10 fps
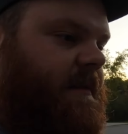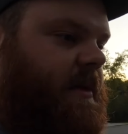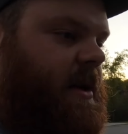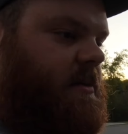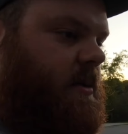If
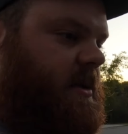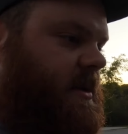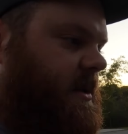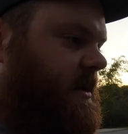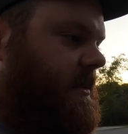you guys want to
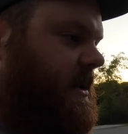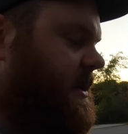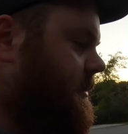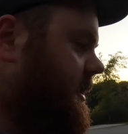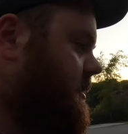see something
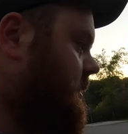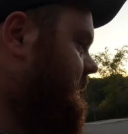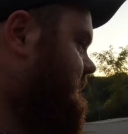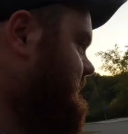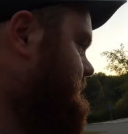special
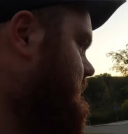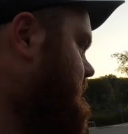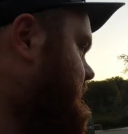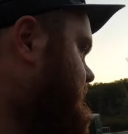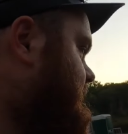off this
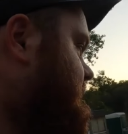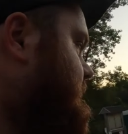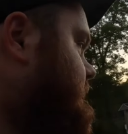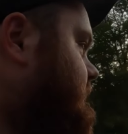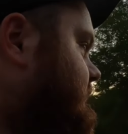boat, I can
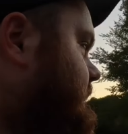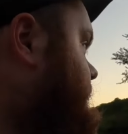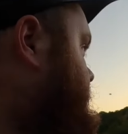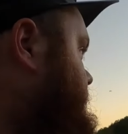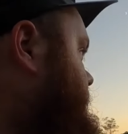definitely do a
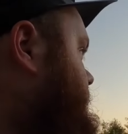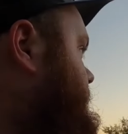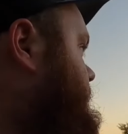video, you know,